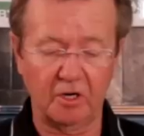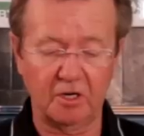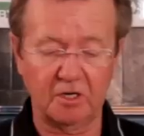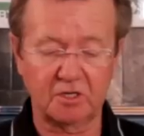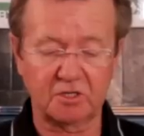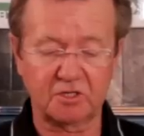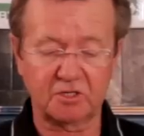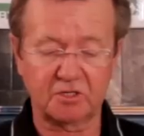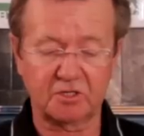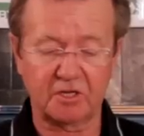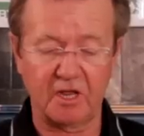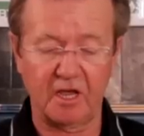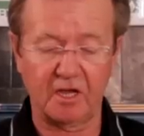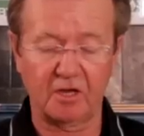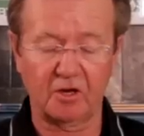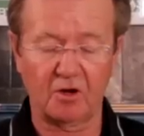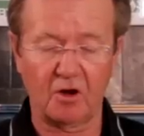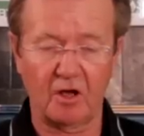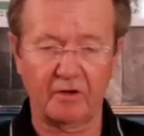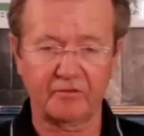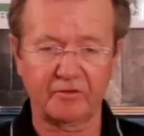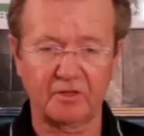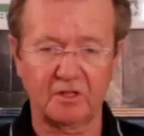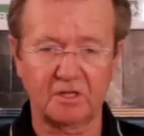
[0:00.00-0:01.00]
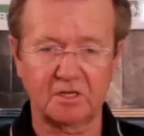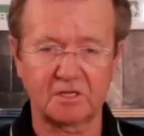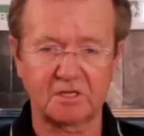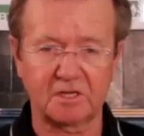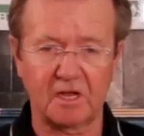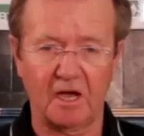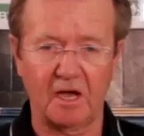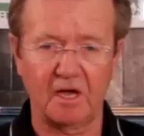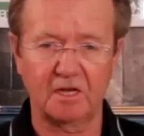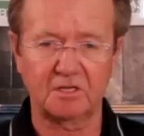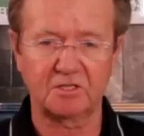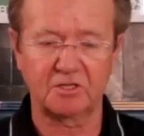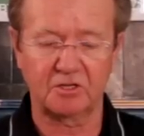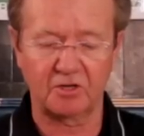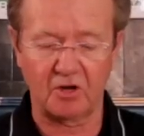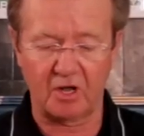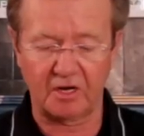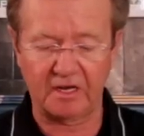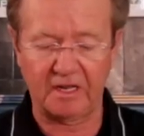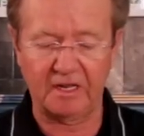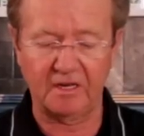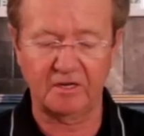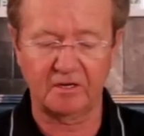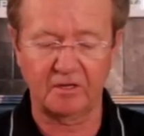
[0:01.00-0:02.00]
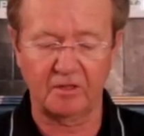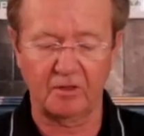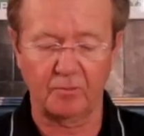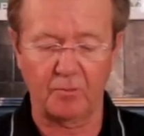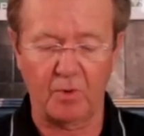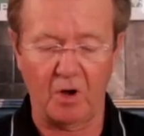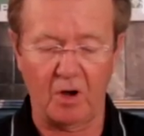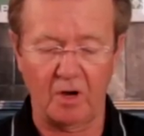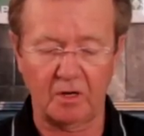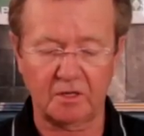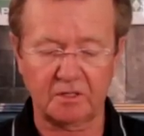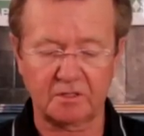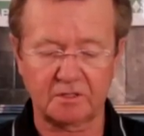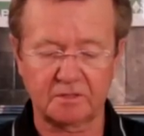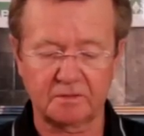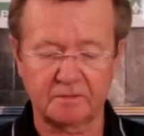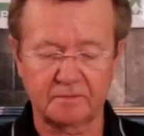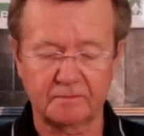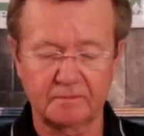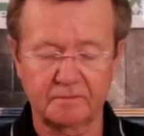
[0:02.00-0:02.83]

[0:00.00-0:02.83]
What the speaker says: is taken off to the sides and not into the box.